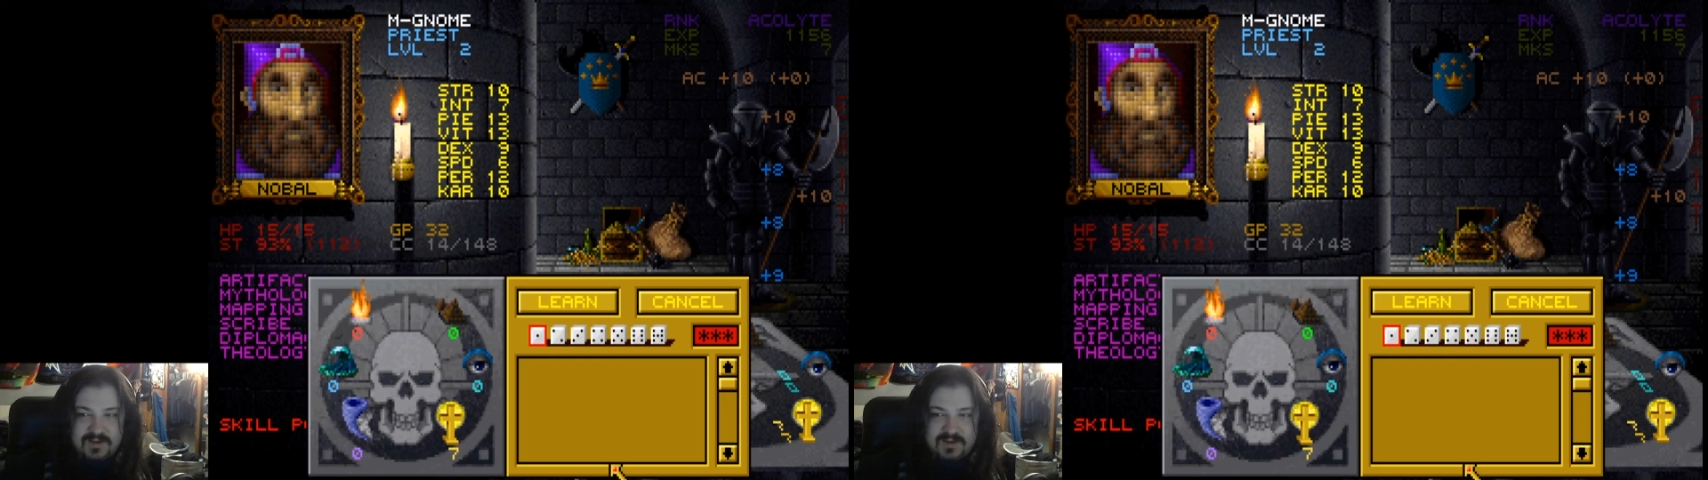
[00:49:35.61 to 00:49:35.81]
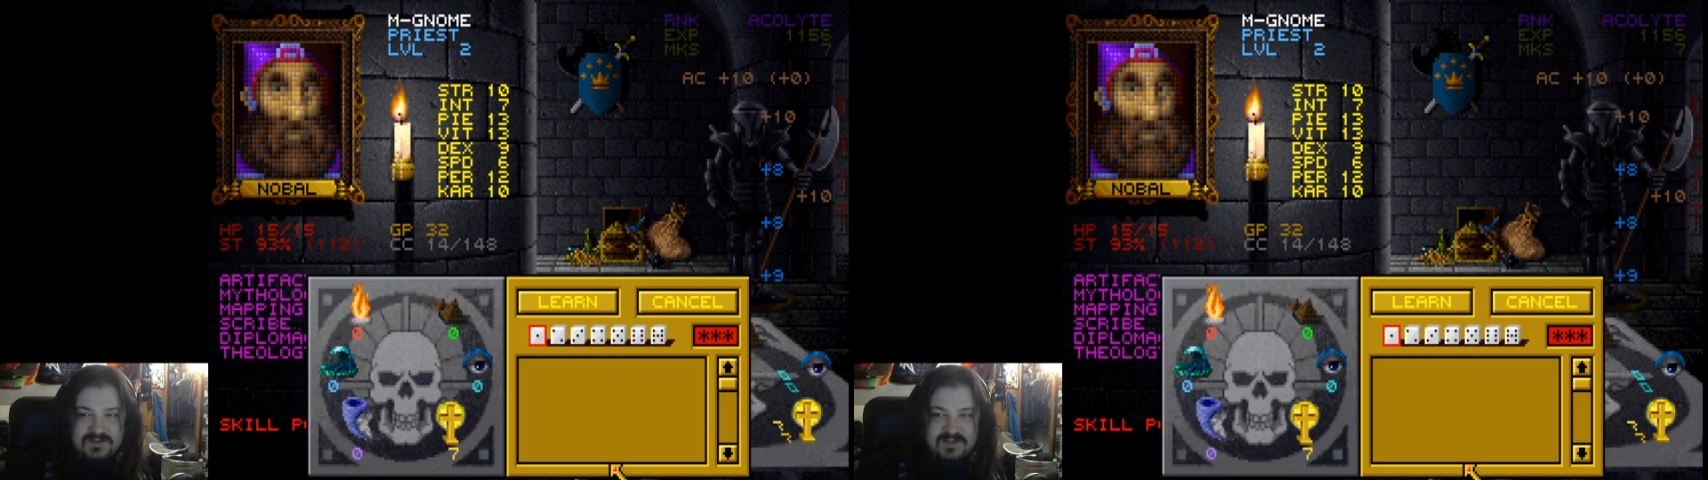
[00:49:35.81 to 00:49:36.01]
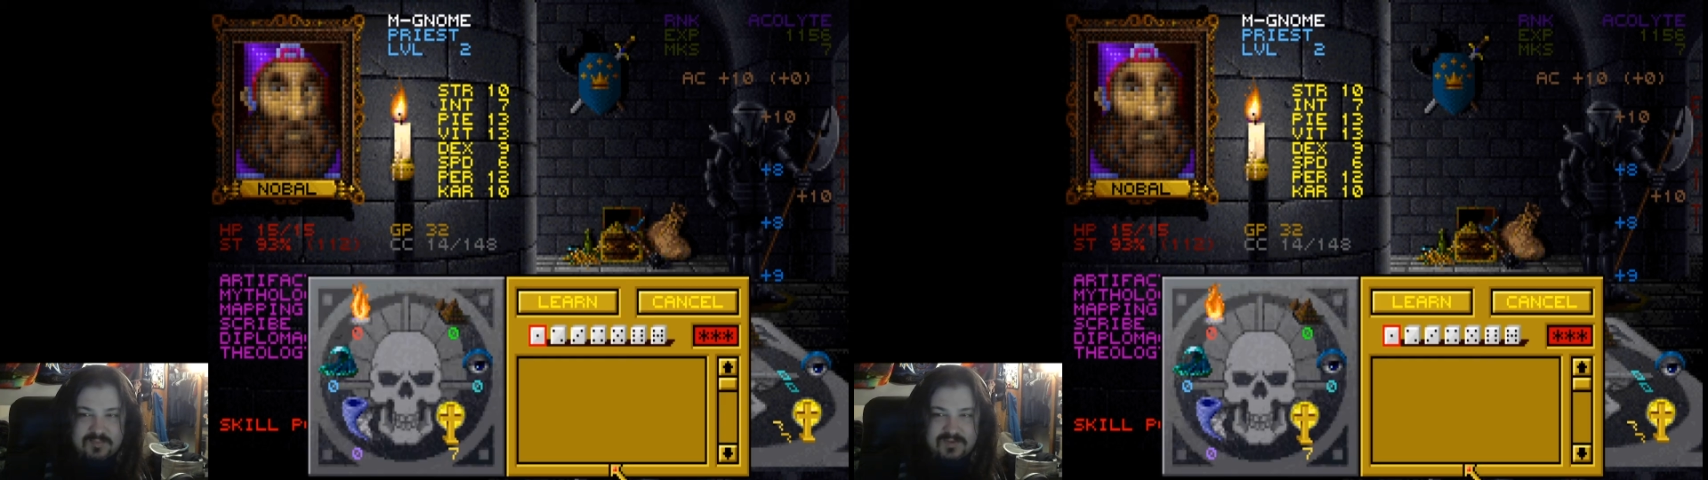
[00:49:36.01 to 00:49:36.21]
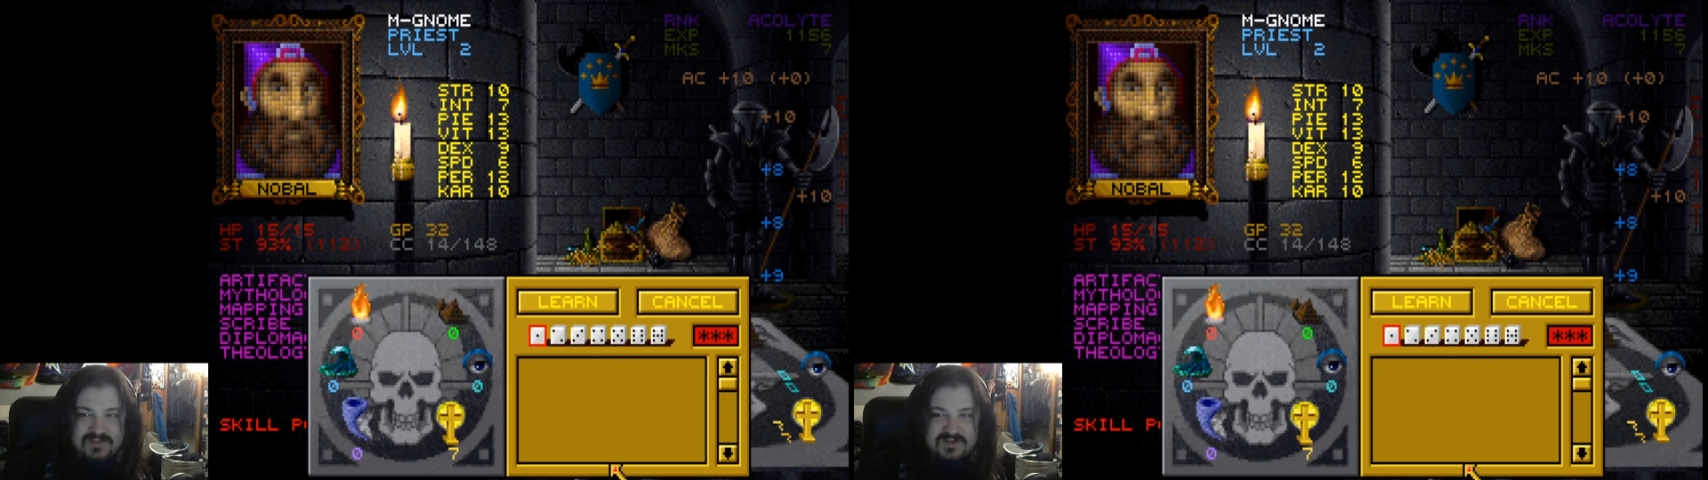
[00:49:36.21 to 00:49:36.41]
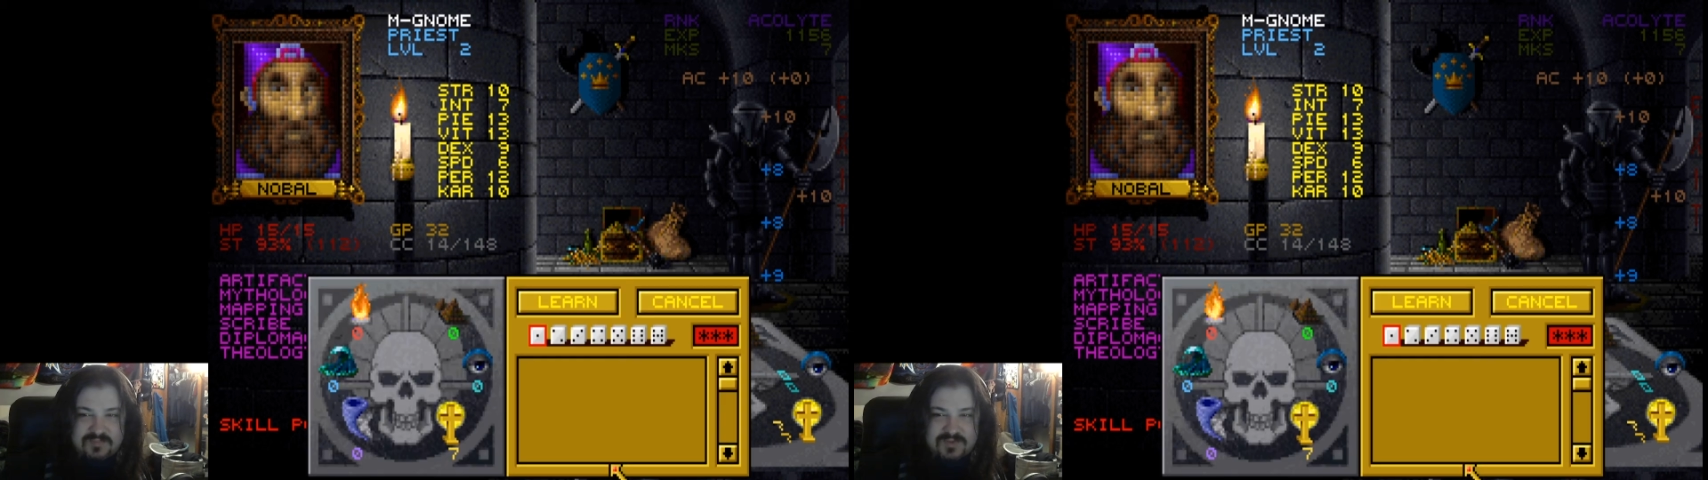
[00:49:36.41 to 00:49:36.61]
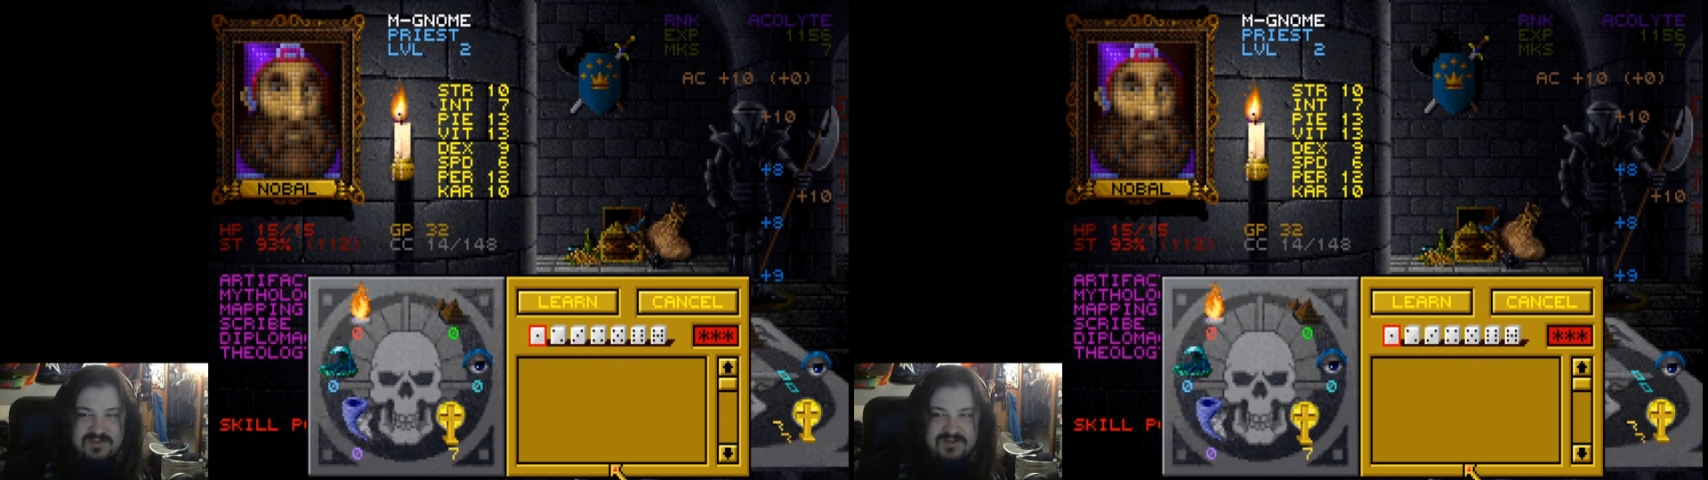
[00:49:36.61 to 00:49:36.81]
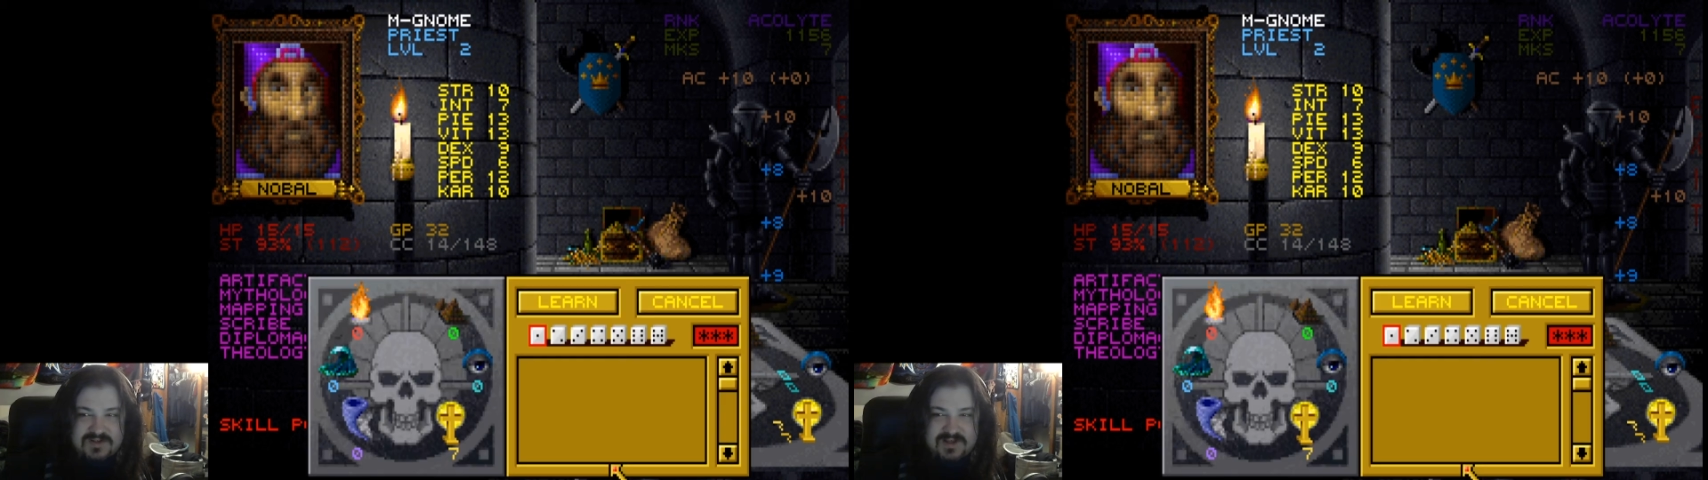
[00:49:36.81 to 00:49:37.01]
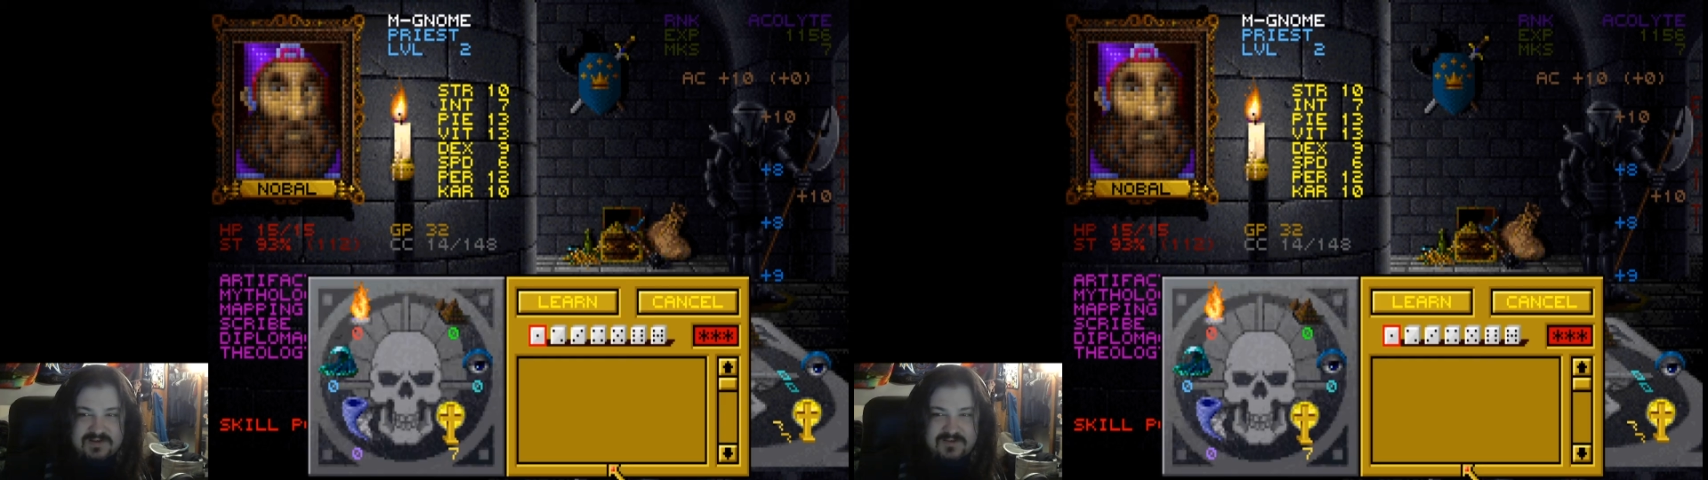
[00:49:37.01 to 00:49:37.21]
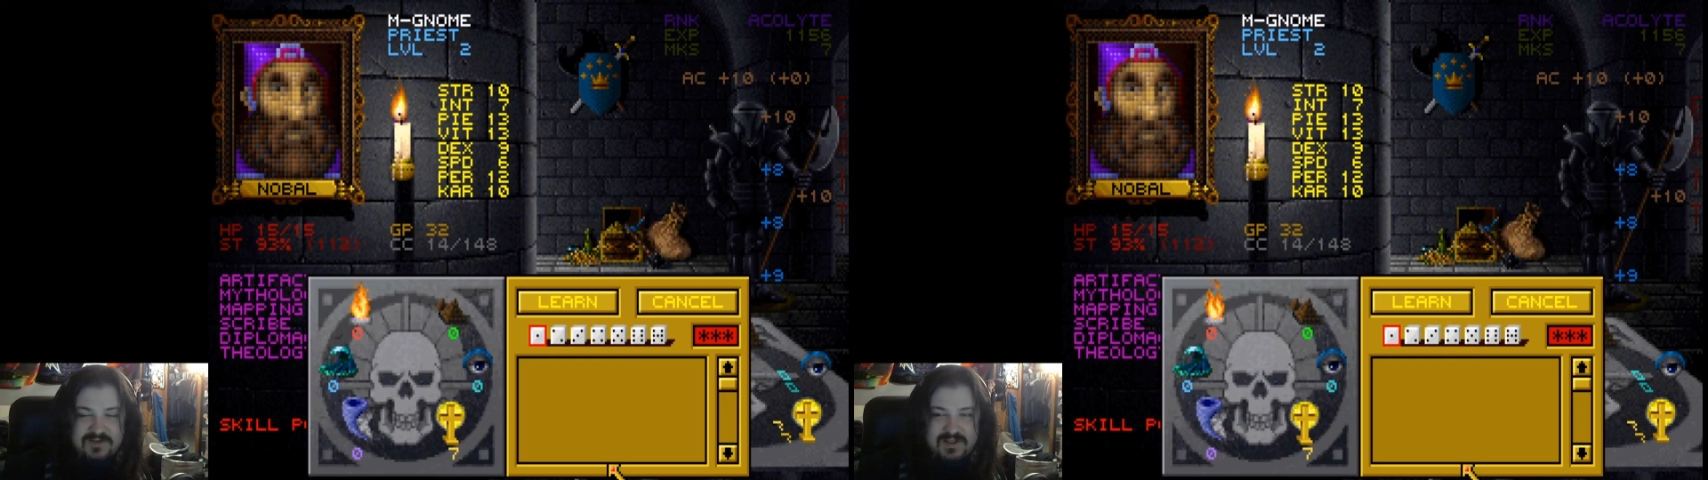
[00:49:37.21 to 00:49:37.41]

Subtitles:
It's like Blizzard if Blizzard had good